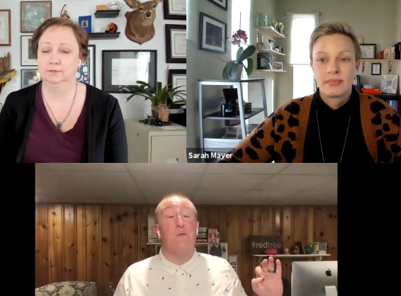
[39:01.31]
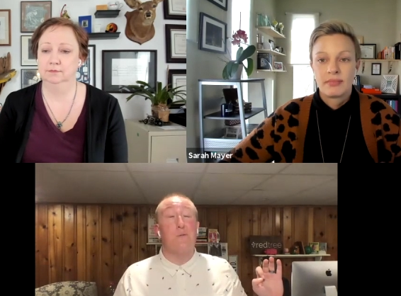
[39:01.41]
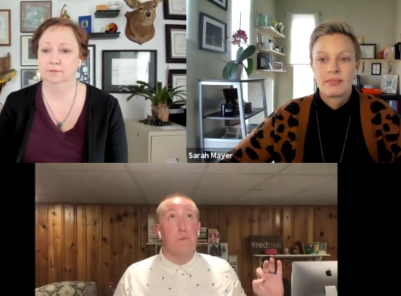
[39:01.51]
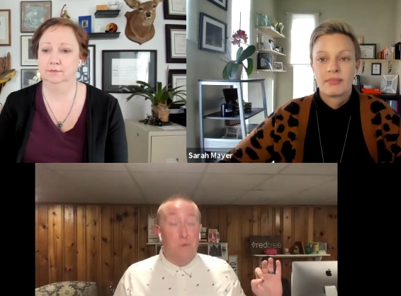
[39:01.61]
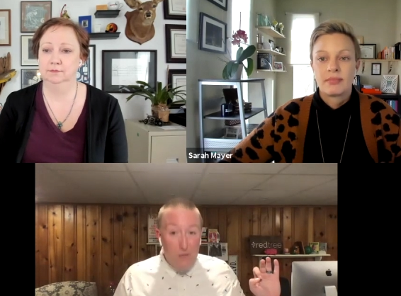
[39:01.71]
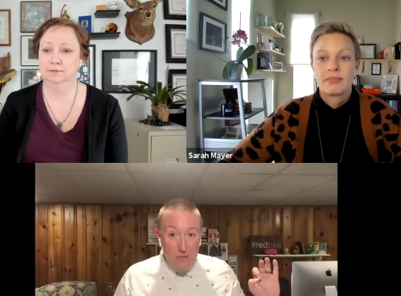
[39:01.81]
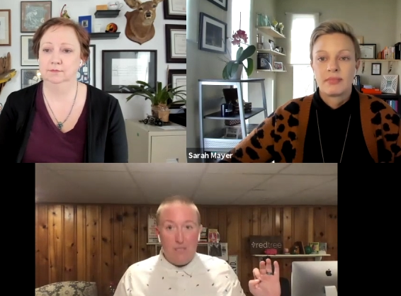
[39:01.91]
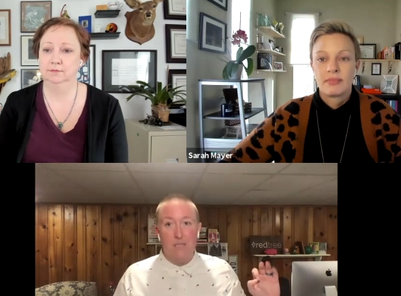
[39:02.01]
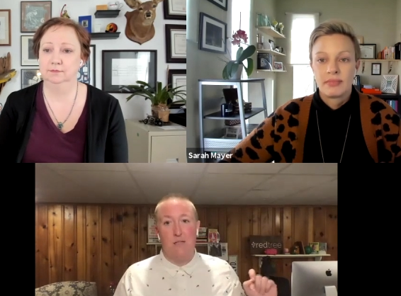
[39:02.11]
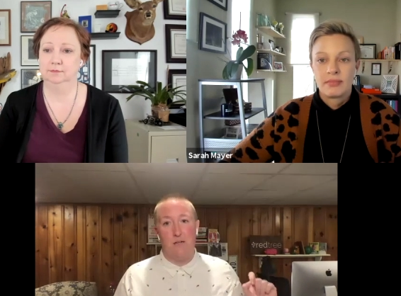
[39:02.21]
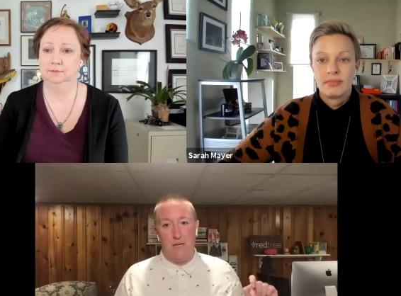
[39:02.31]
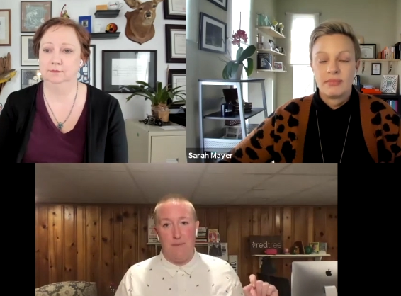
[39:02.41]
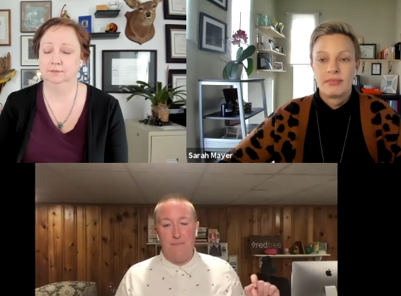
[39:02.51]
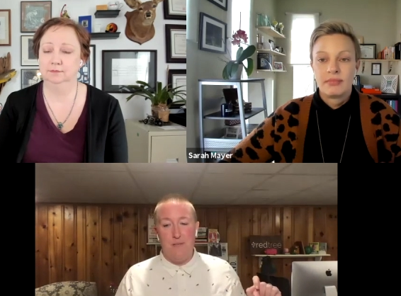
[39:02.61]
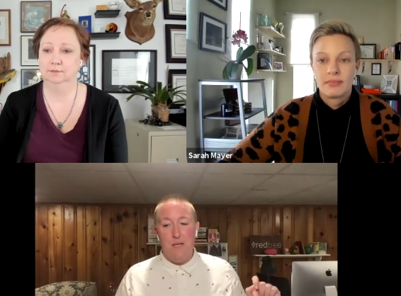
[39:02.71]
Speaker 1: really long
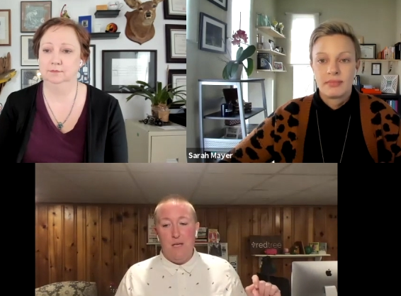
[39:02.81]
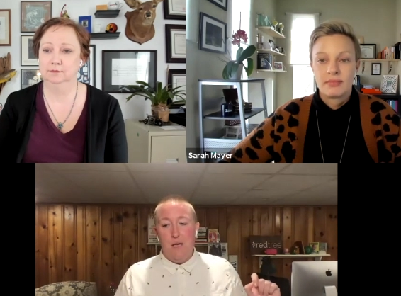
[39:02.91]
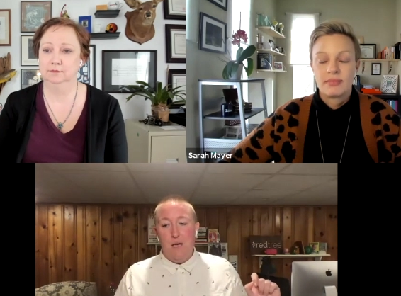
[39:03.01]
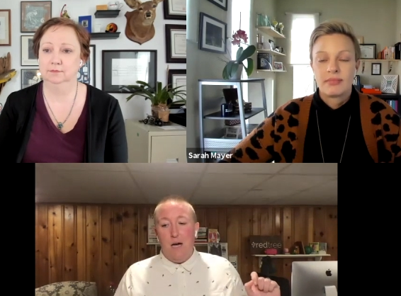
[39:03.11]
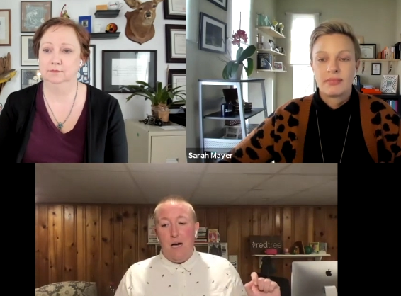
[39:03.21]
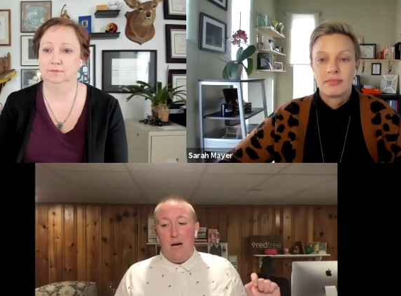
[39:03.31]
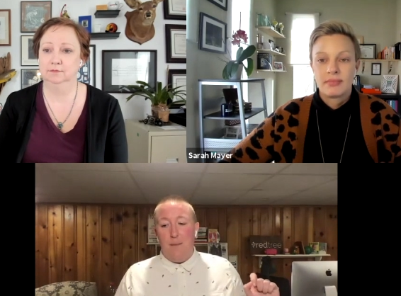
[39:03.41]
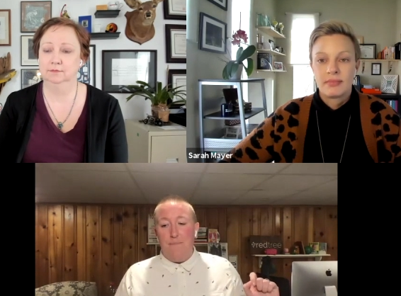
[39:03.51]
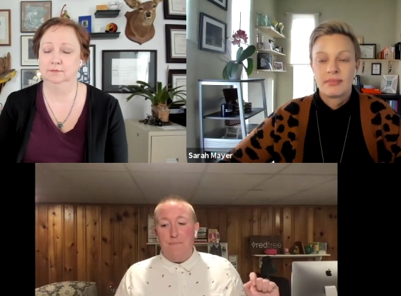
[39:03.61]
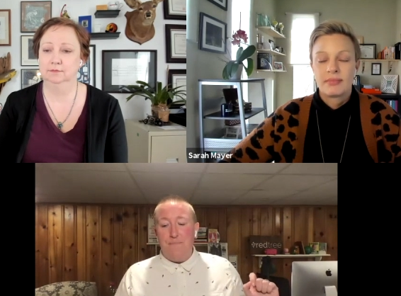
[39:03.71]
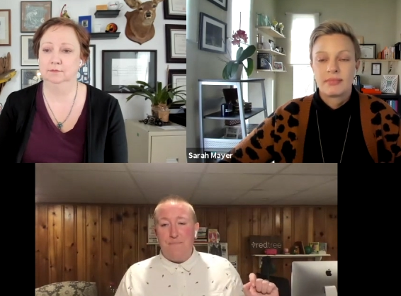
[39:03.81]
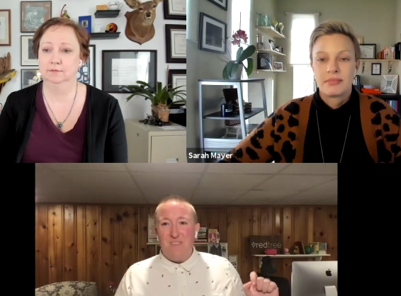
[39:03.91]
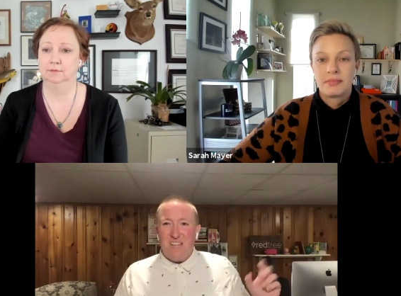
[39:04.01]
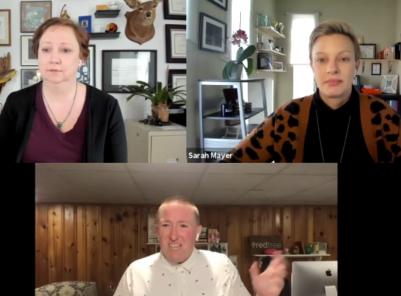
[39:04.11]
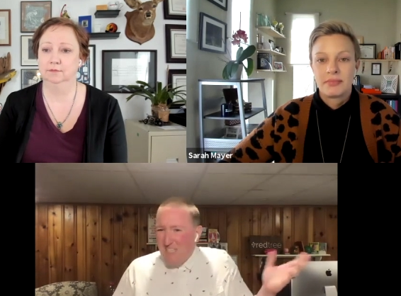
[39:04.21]
time. Um,
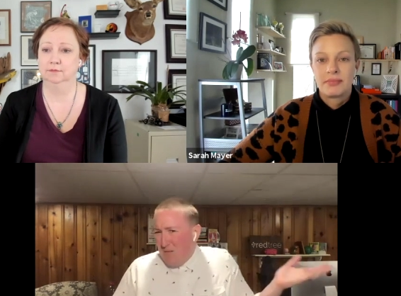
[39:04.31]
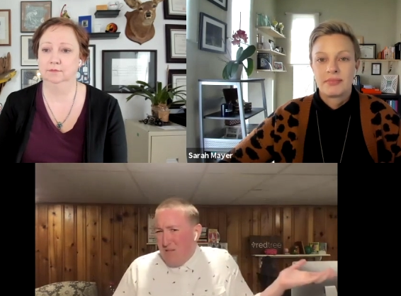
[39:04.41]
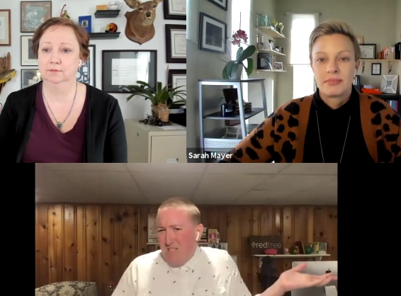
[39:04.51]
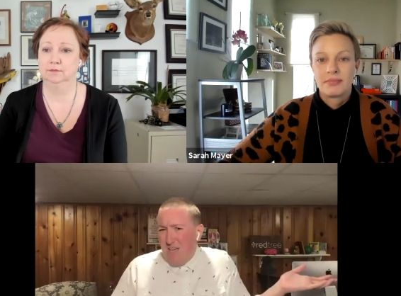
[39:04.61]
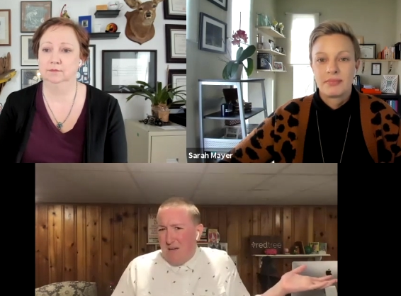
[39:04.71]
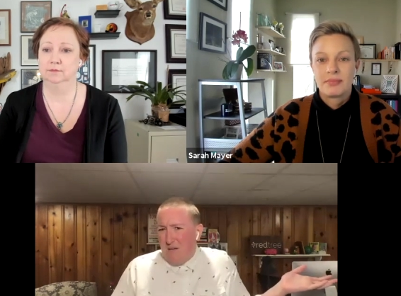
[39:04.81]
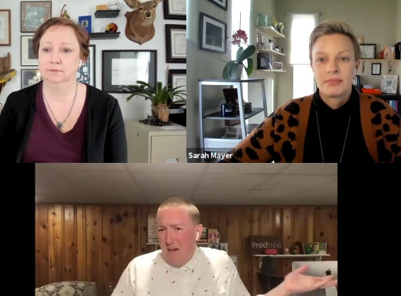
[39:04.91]
cause I was like,